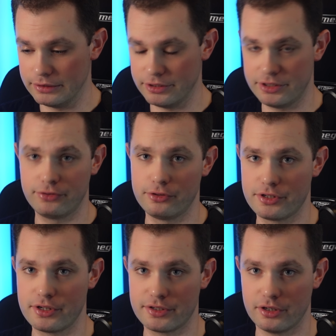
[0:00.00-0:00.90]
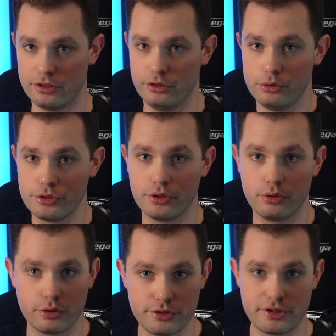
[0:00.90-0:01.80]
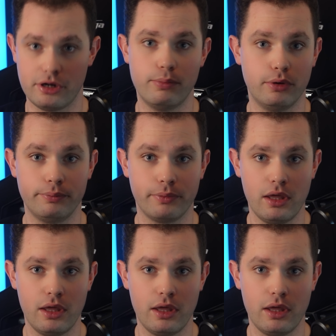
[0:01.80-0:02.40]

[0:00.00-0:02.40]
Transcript: the differences are also considerable.